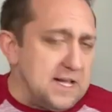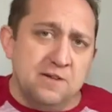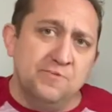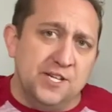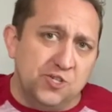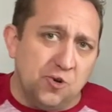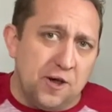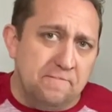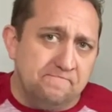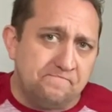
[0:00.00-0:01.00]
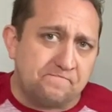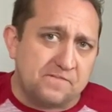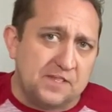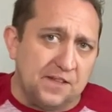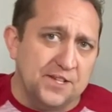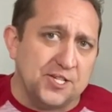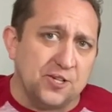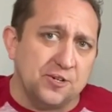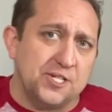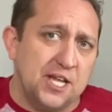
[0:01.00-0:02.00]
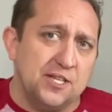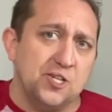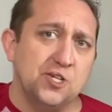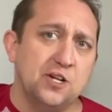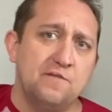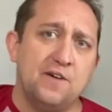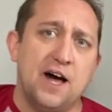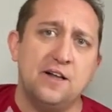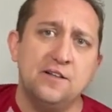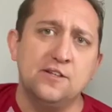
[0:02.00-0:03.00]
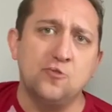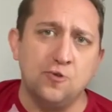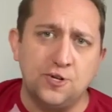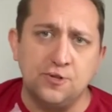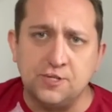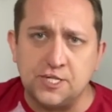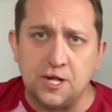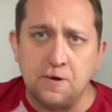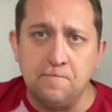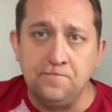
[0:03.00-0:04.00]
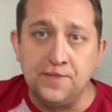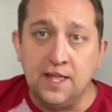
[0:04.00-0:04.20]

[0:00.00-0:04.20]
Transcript: And we enjoy this Thursday edition of uh, Quarantine. So